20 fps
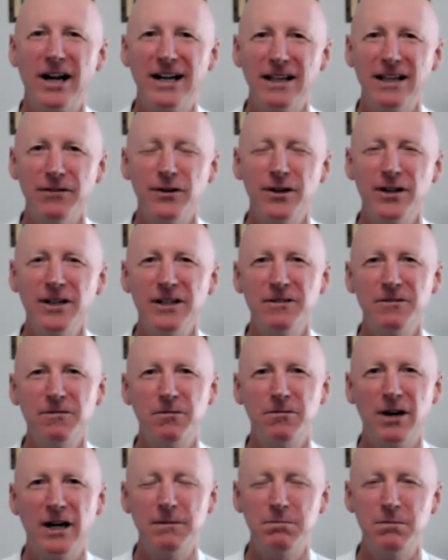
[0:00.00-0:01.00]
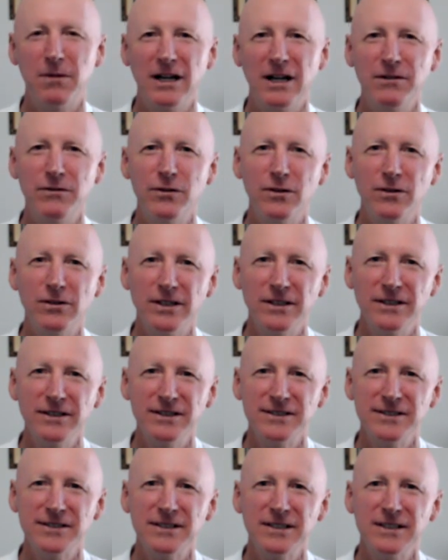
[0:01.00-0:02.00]
effort, right
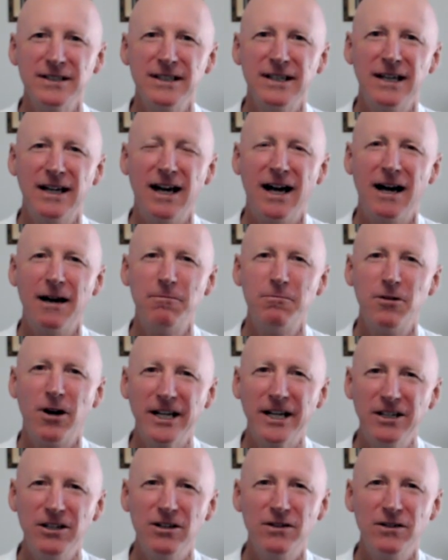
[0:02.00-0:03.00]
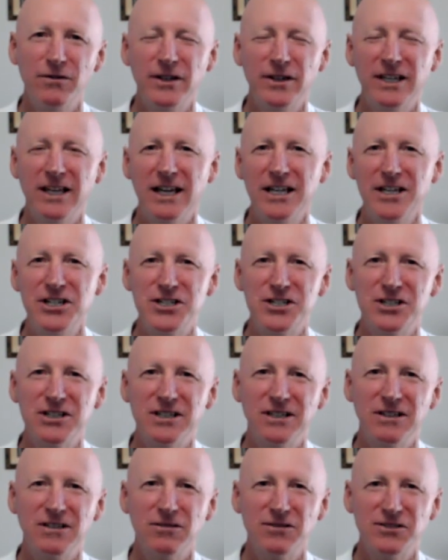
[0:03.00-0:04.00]
mindfulness, right
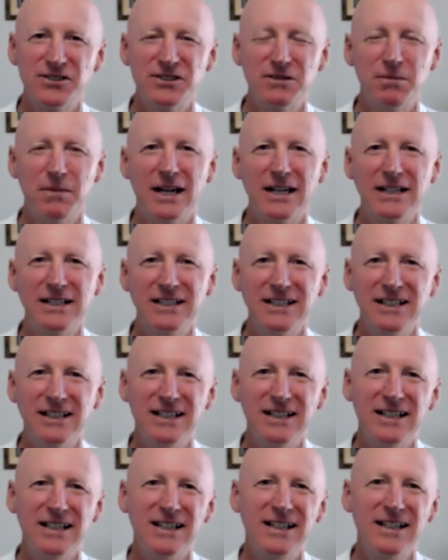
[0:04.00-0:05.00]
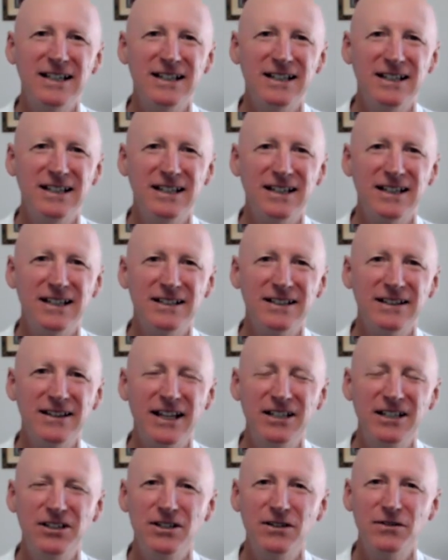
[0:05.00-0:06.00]
unification or samadhi. Yeah,
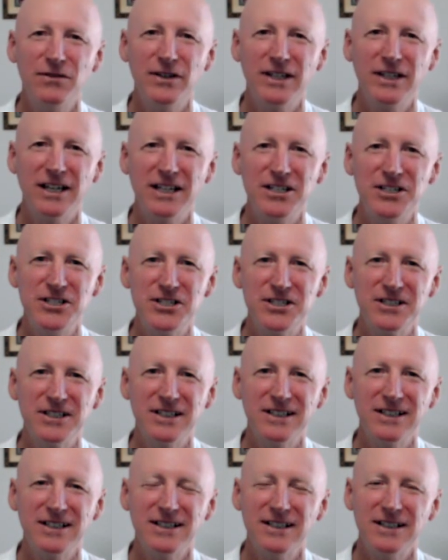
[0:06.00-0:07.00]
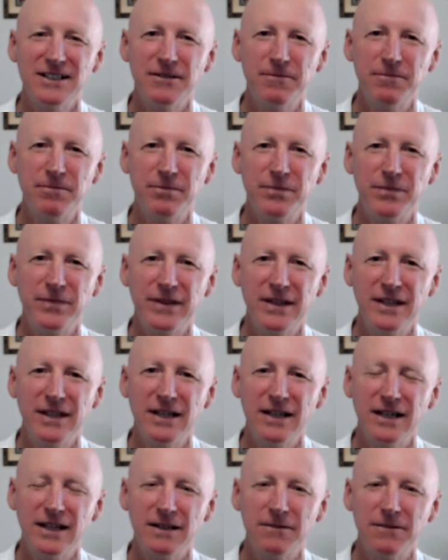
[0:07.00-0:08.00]
the unification.
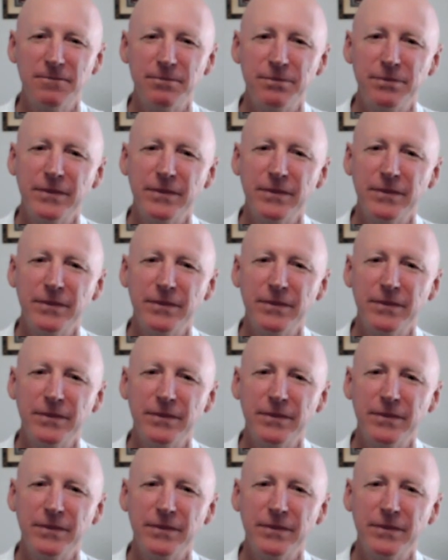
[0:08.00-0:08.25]
Yeah.